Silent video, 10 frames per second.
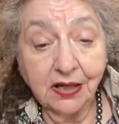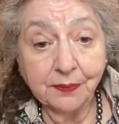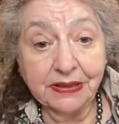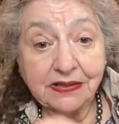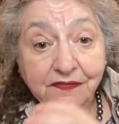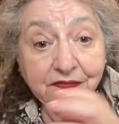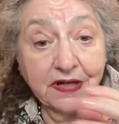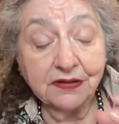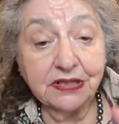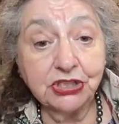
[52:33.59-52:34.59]
but a
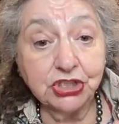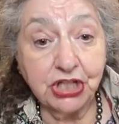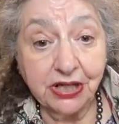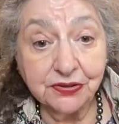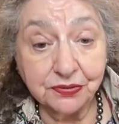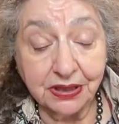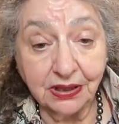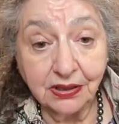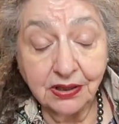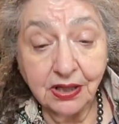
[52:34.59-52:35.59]
very
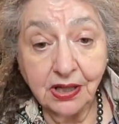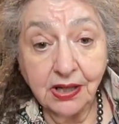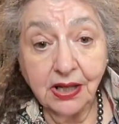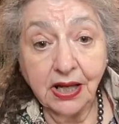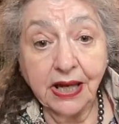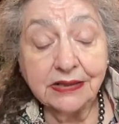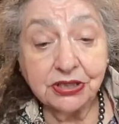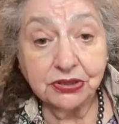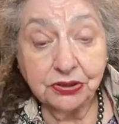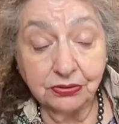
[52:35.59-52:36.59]
general
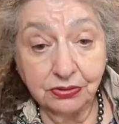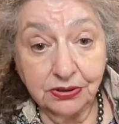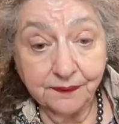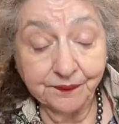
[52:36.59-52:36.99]
attitude